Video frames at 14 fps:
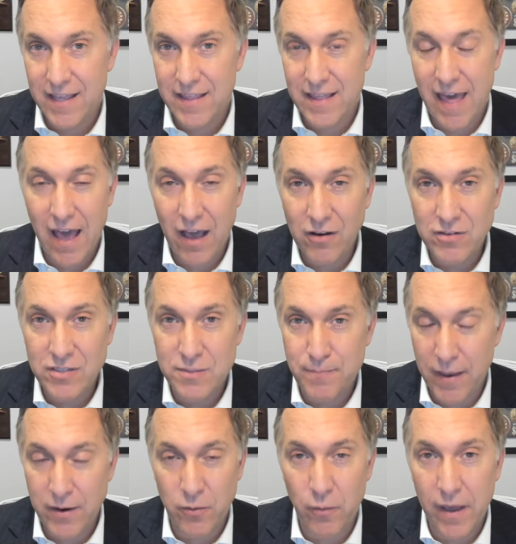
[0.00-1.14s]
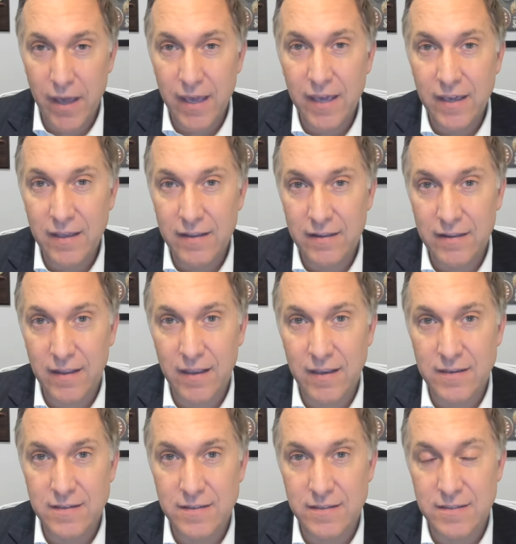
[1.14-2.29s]
the house, sped away,
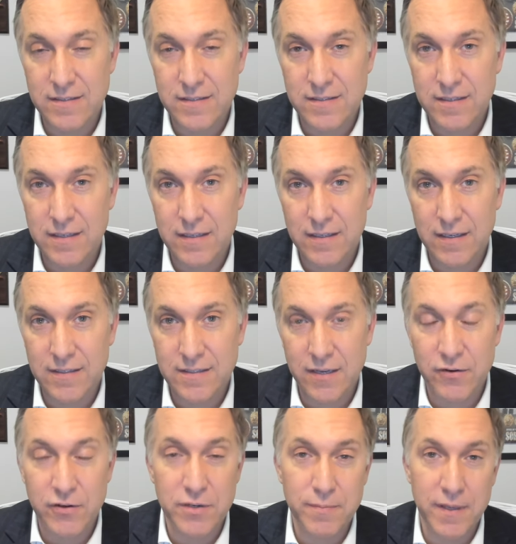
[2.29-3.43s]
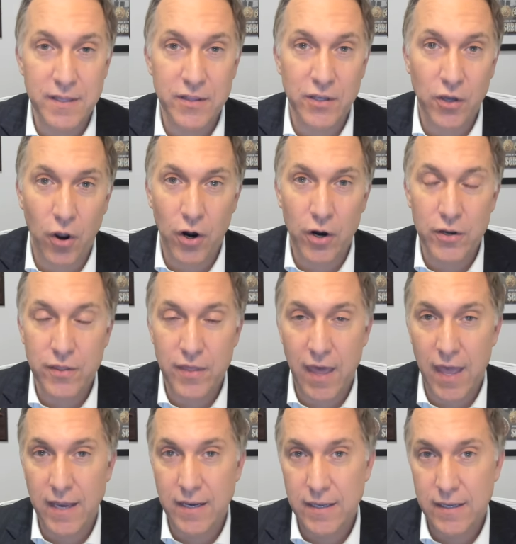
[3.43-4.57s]
that is considered to be the car
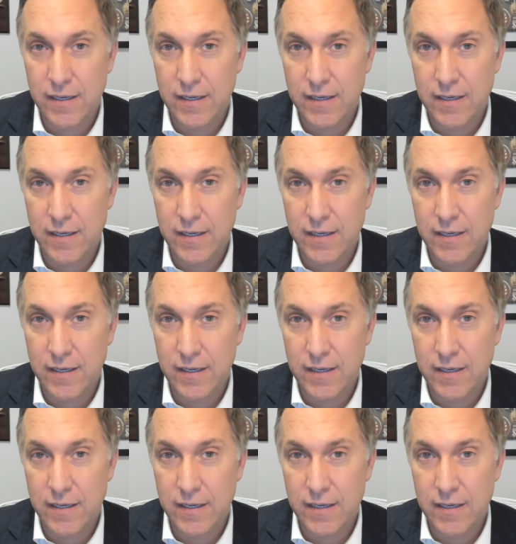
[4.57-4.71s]
that